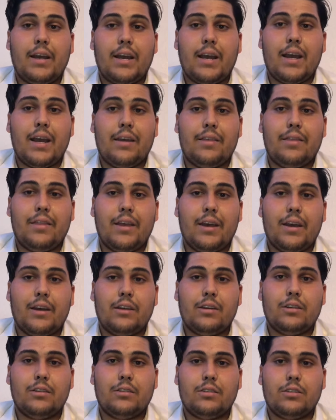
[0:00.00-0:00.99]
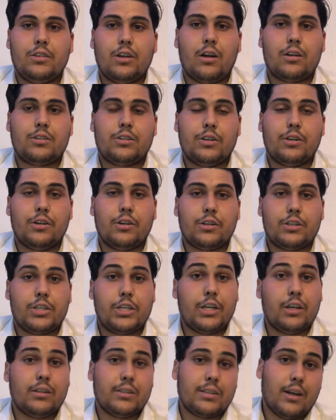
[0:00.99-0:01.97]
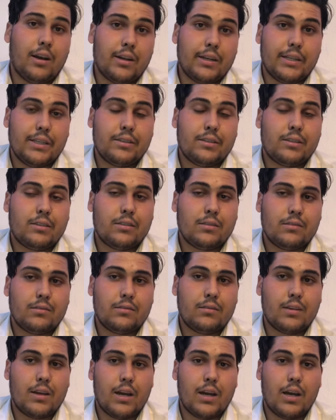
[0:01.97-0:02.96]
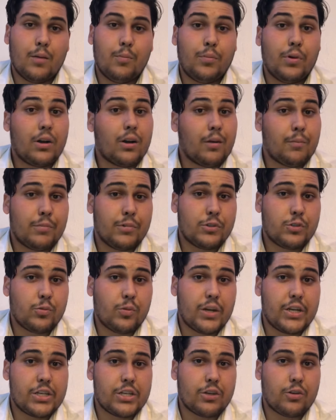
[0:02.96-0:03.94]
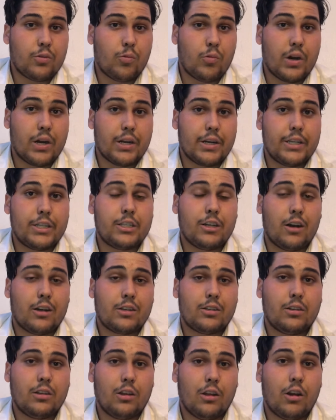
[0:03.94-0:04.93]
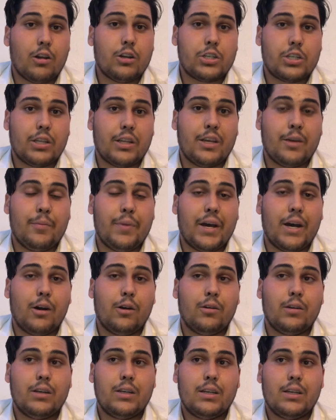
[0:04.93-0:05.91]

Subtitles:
And then Dr. Cialdini's book on persuasion, where he talked largely about